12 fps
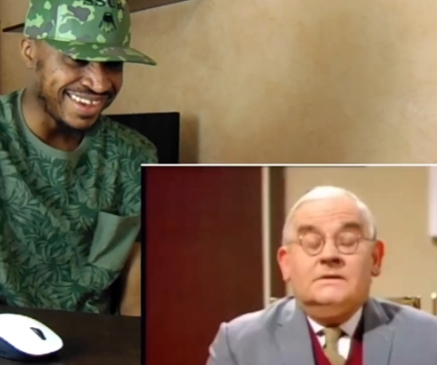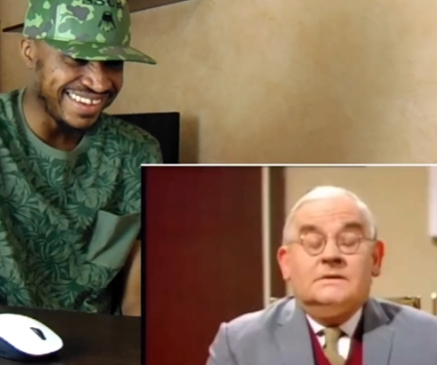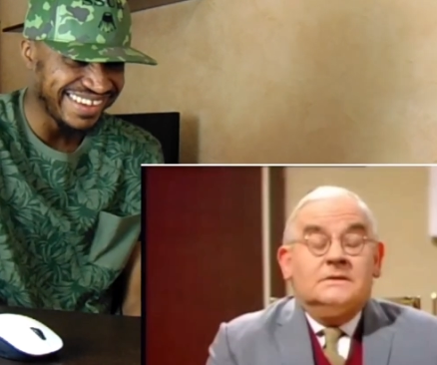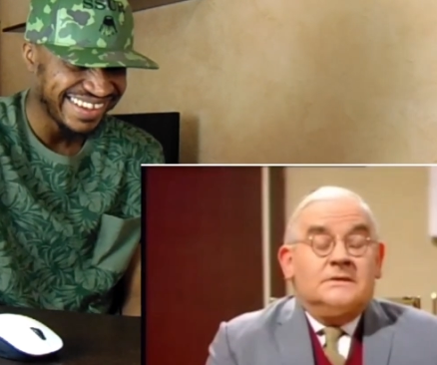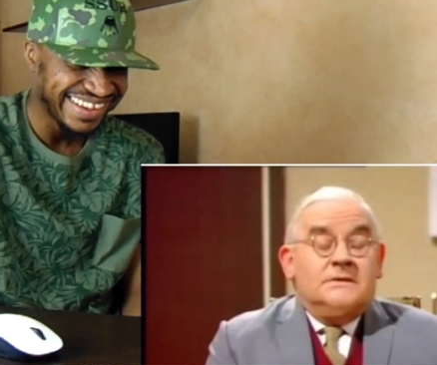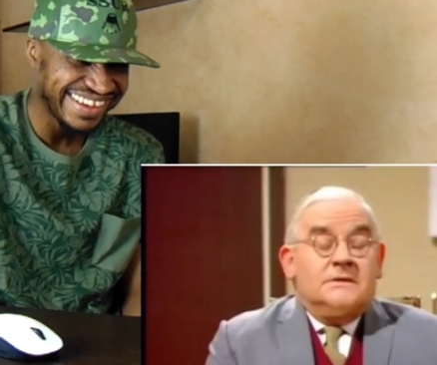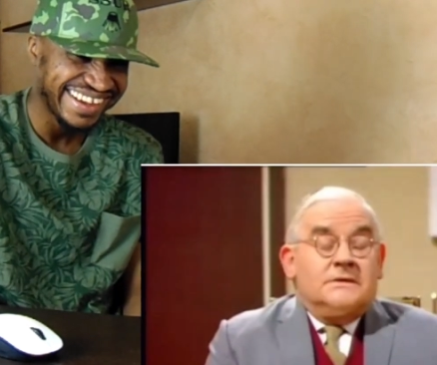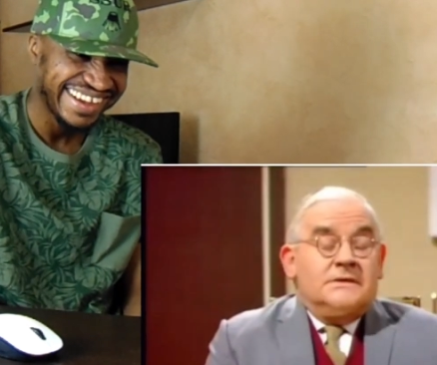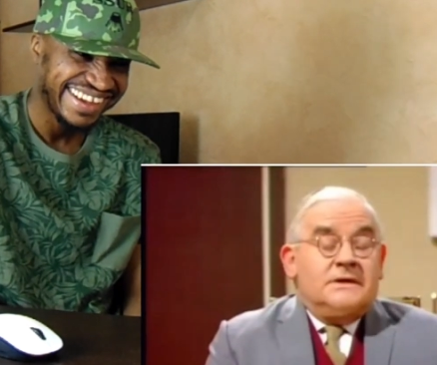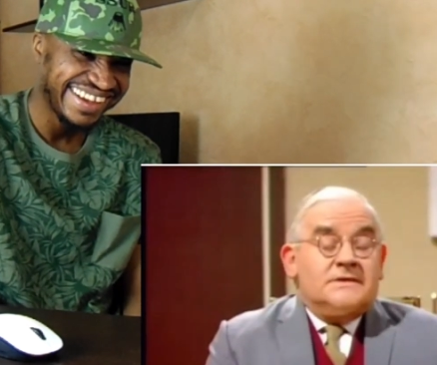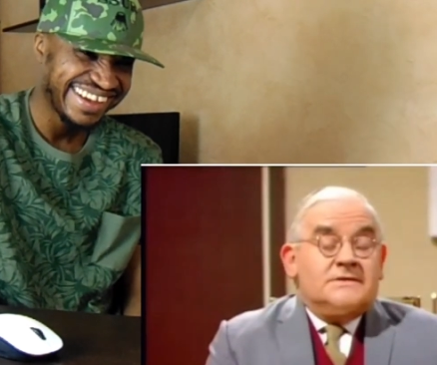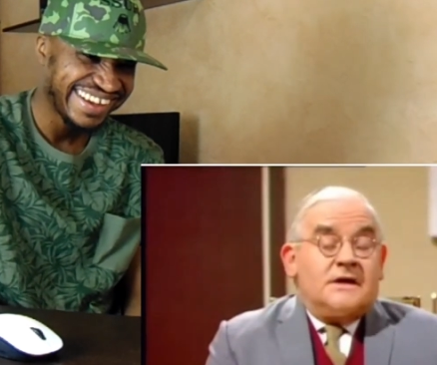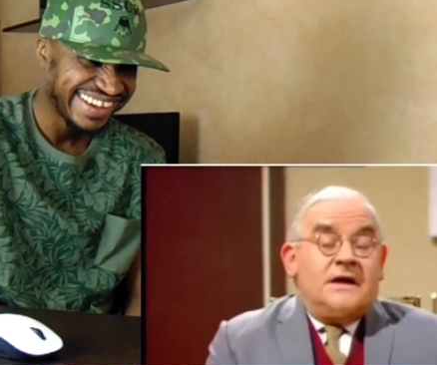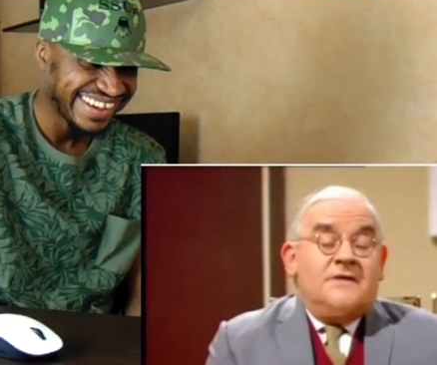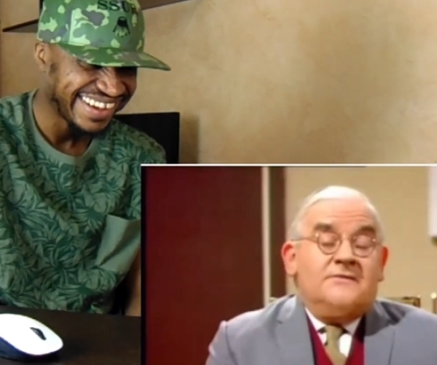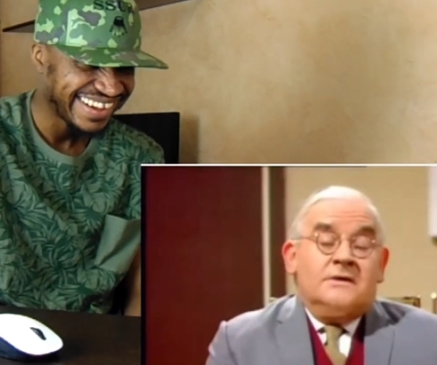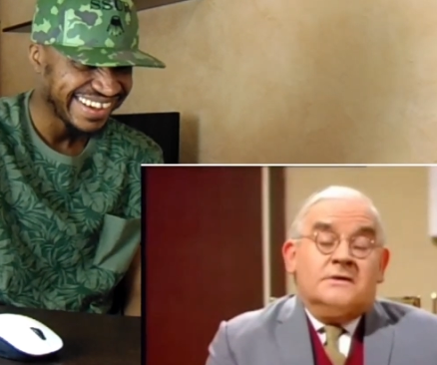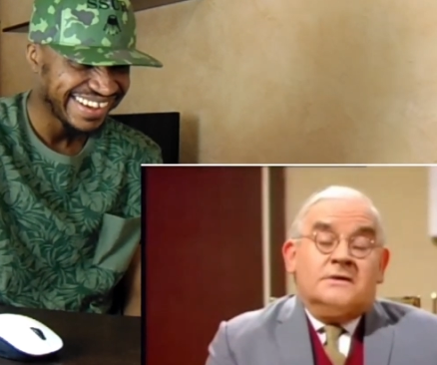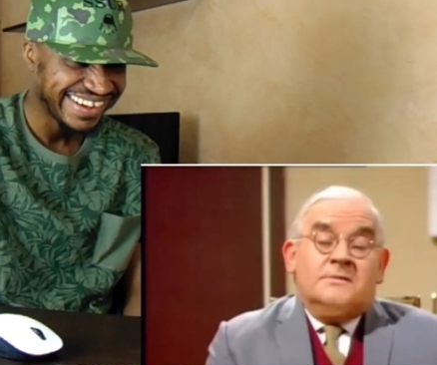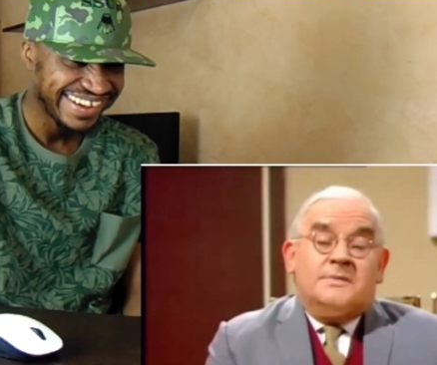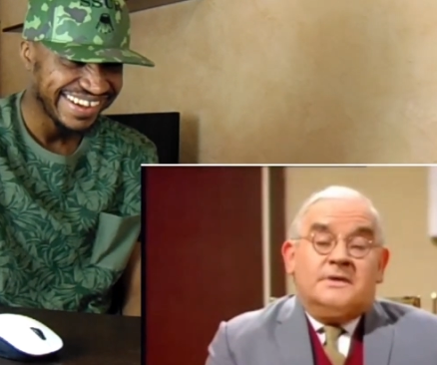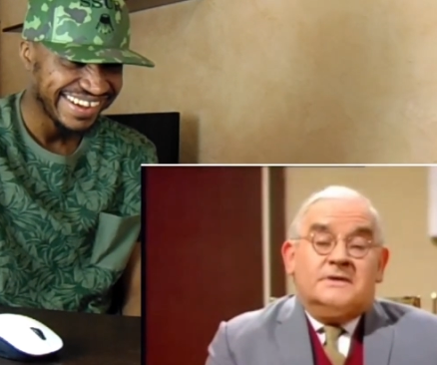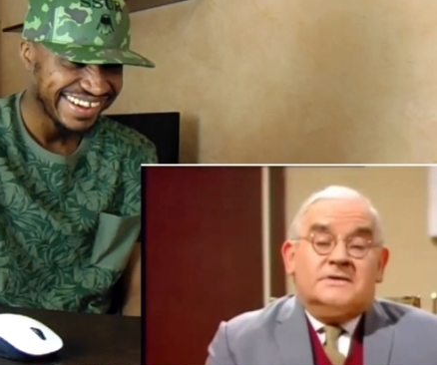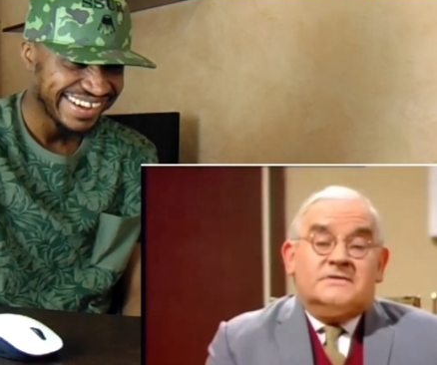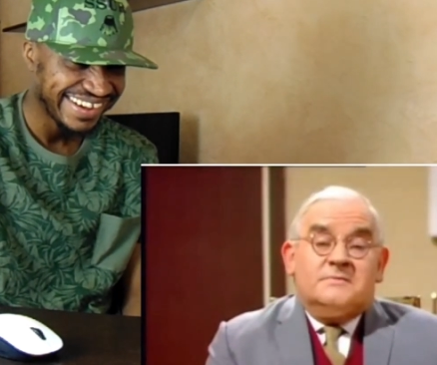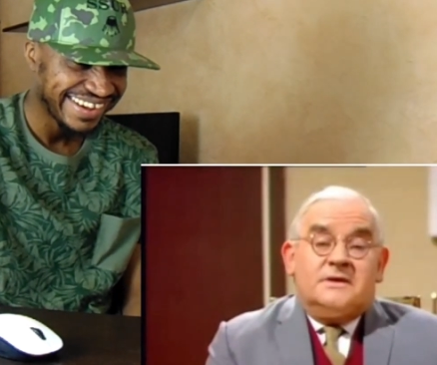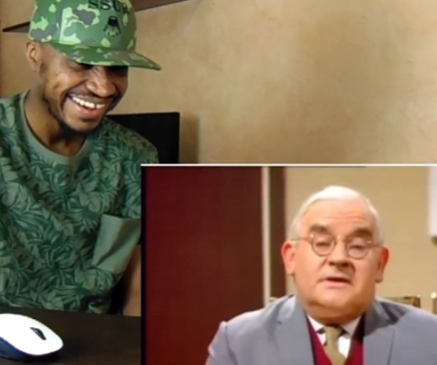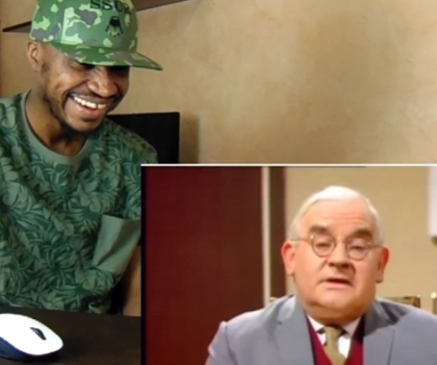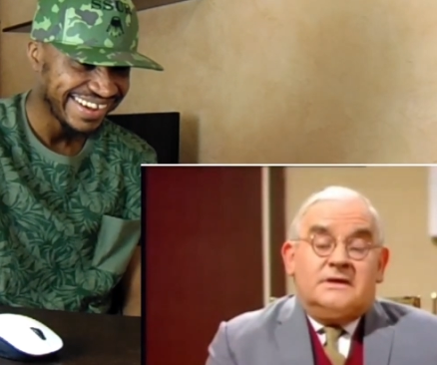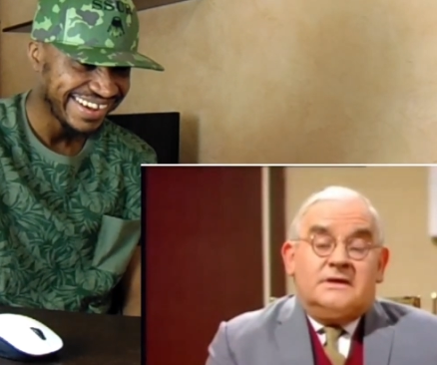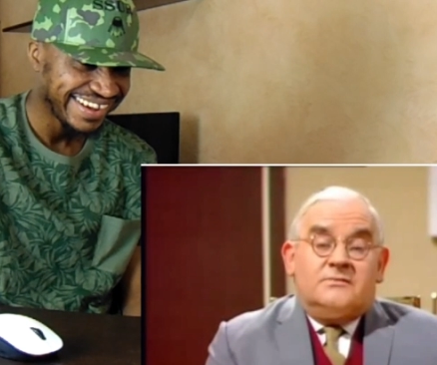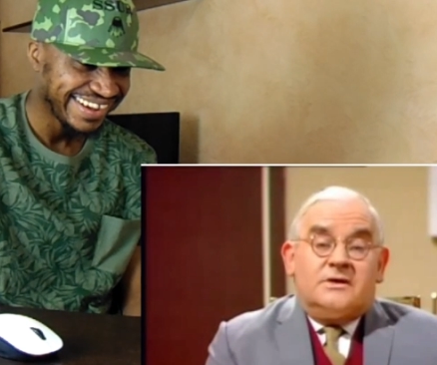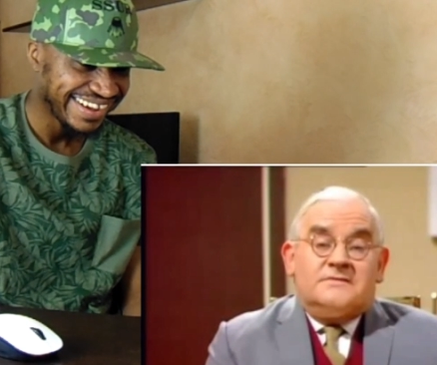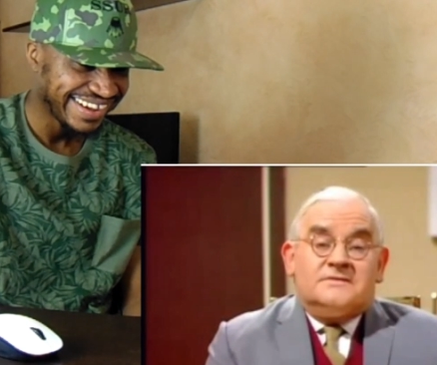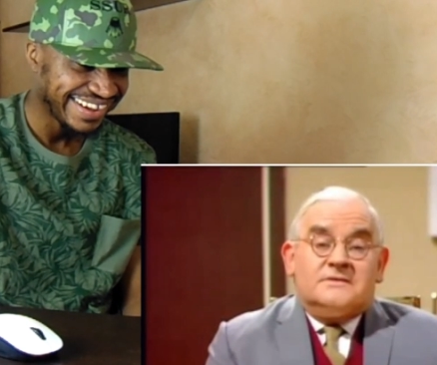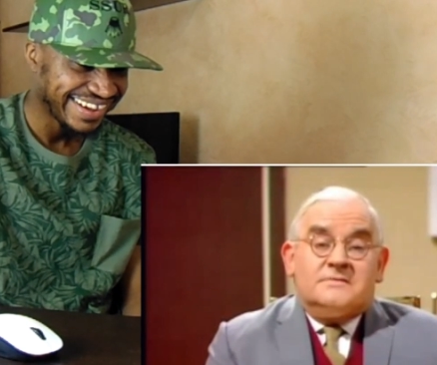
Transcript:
Speaker 1: yes, I have no complaints from my lady wife,